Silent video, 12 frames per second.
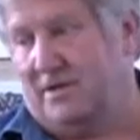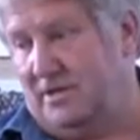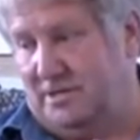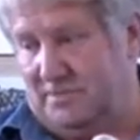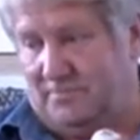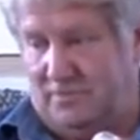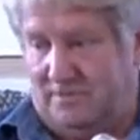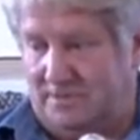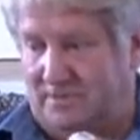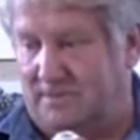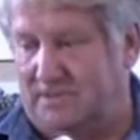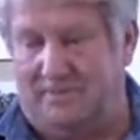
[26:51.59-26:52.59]
You just put
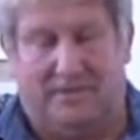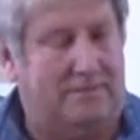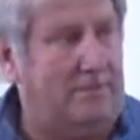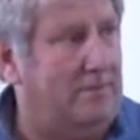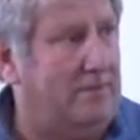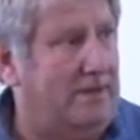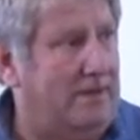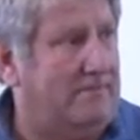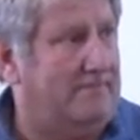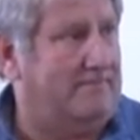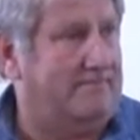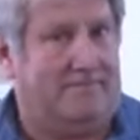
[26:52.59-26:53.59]
some in the bottom of there.
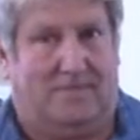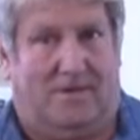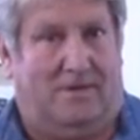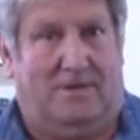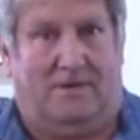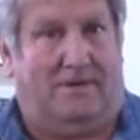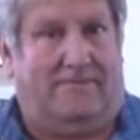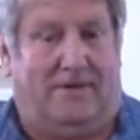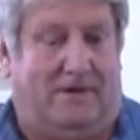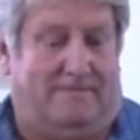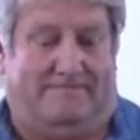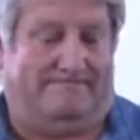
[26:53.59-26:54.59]
Off you go.